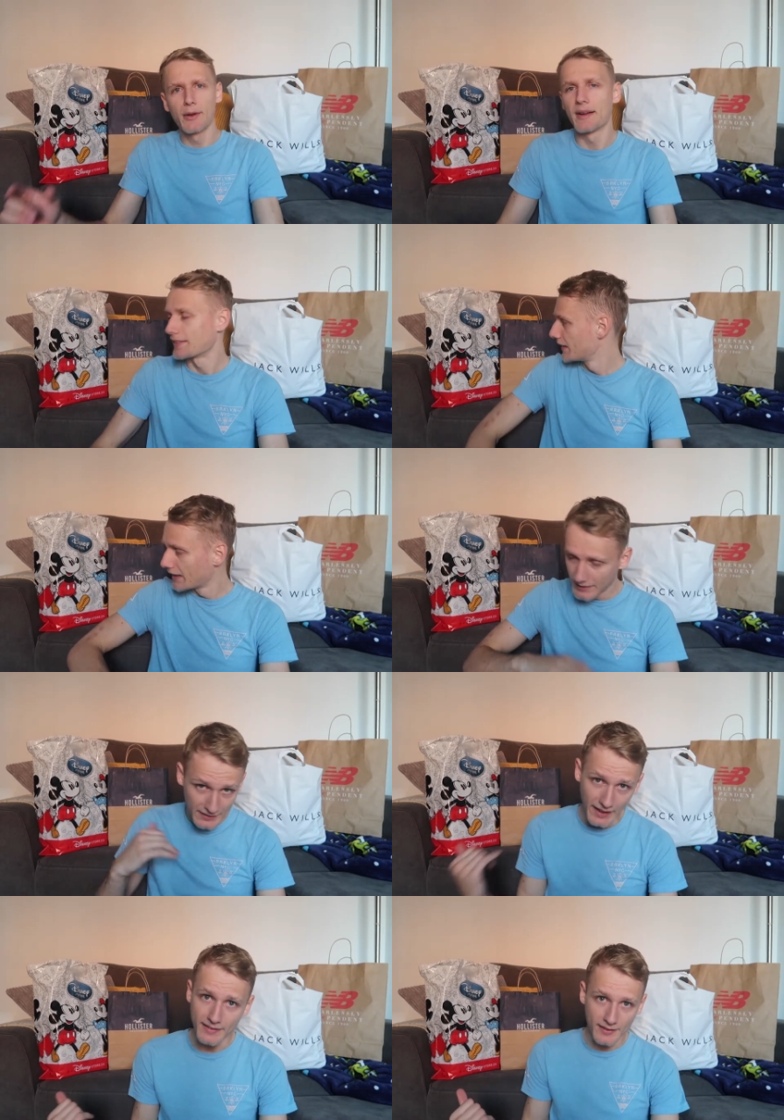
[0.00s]
Anyways,
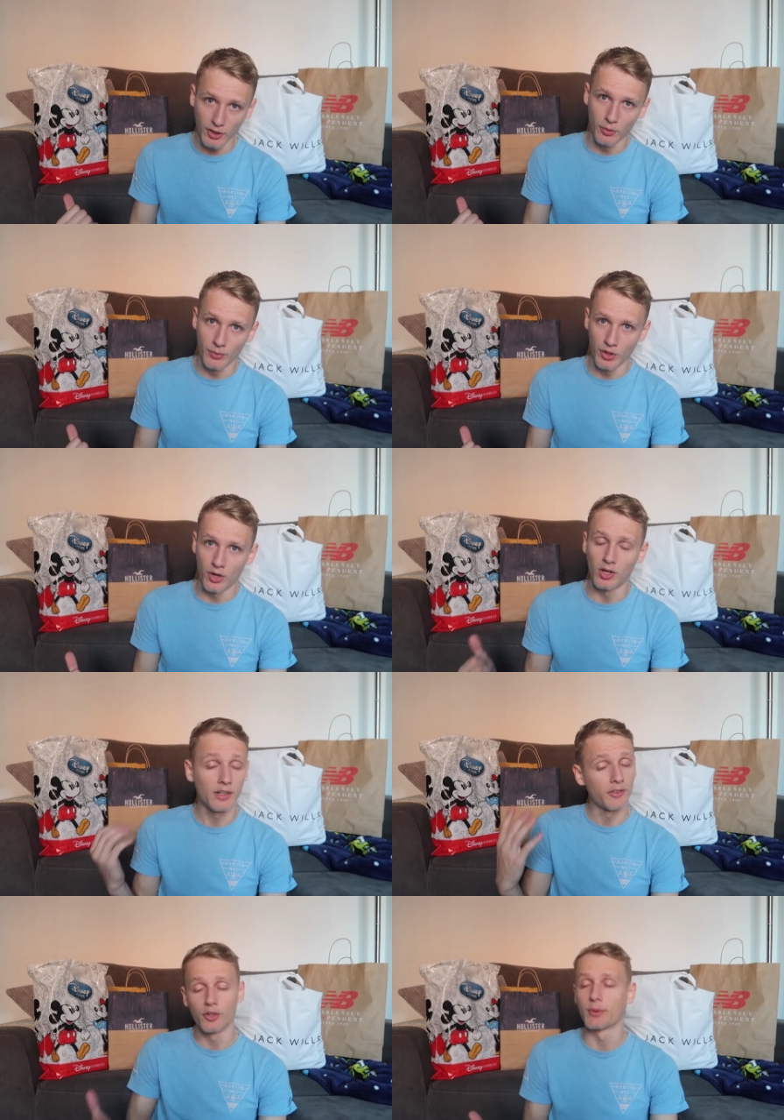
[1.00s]
let's get on with the
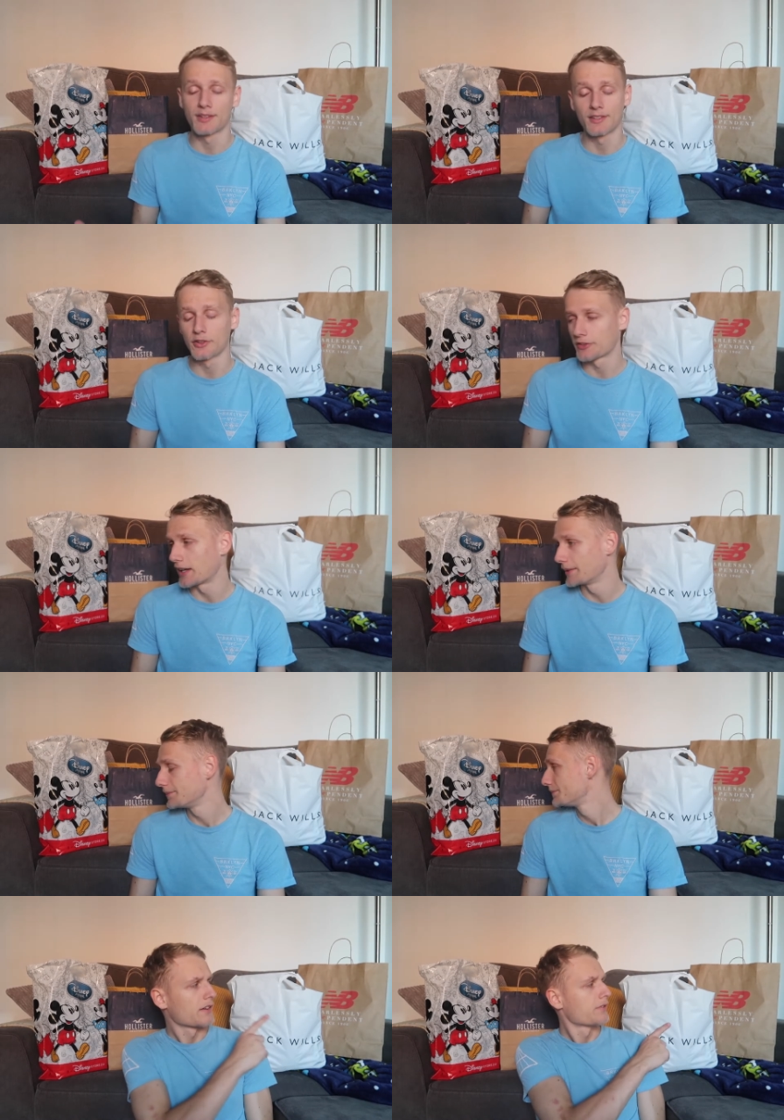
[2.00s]
haul. I've already wasted enough
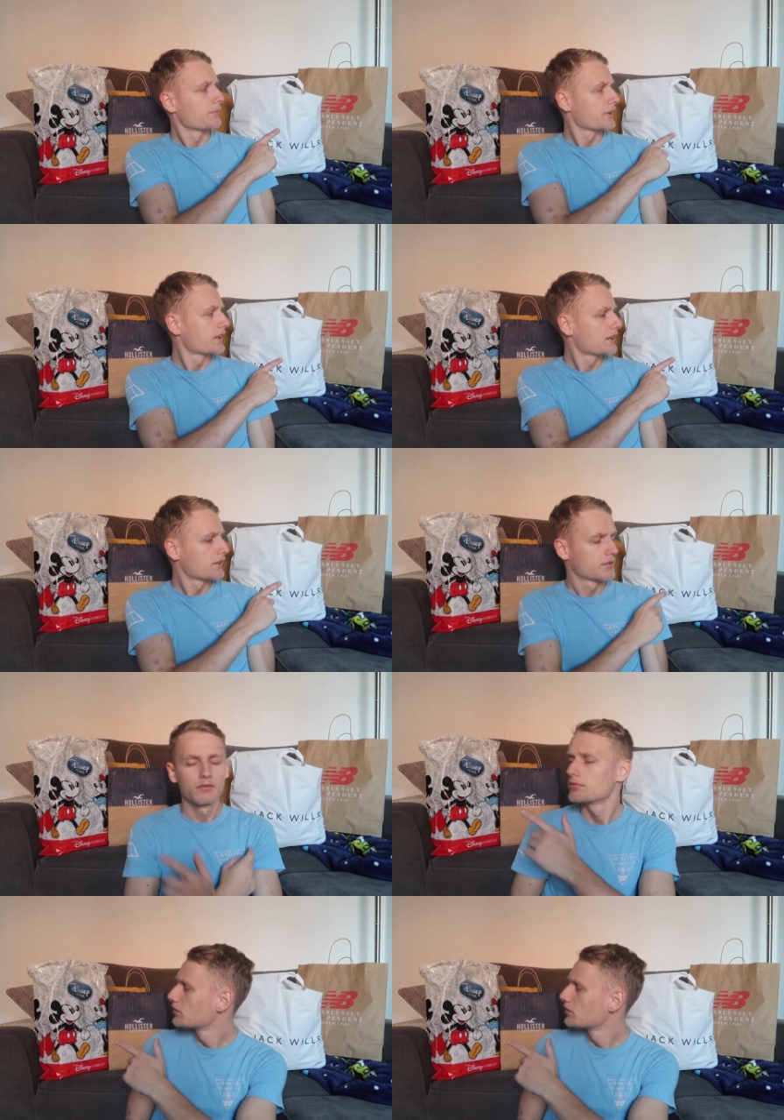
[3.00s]
time. Start from line.